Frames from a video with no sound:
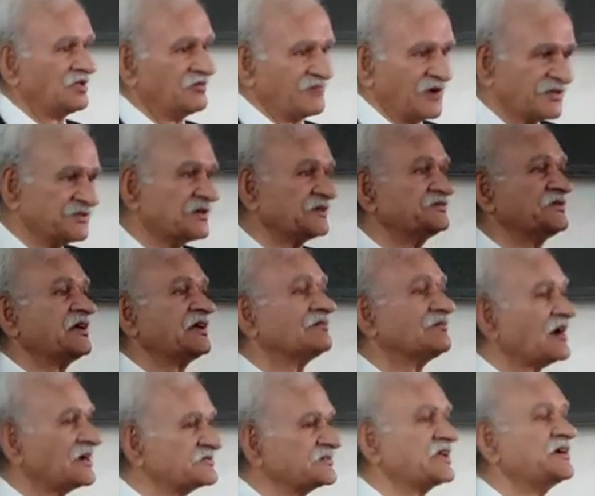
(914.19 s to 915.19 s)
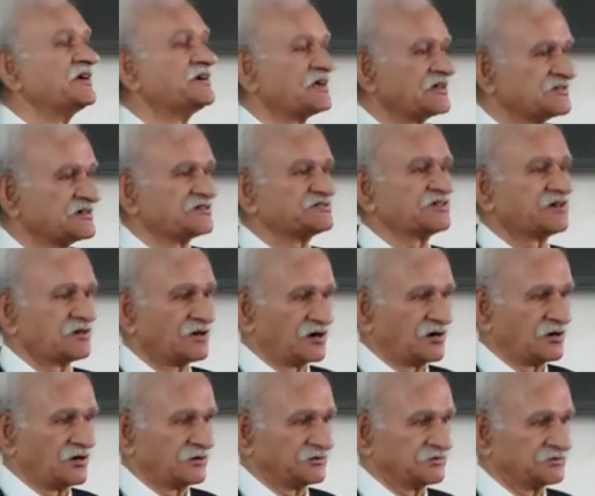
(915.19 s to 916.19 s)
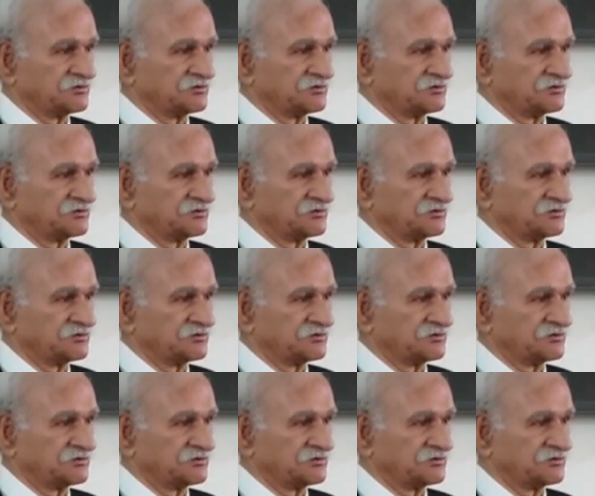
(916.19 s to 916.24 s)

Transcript: whether there was any transaction or not.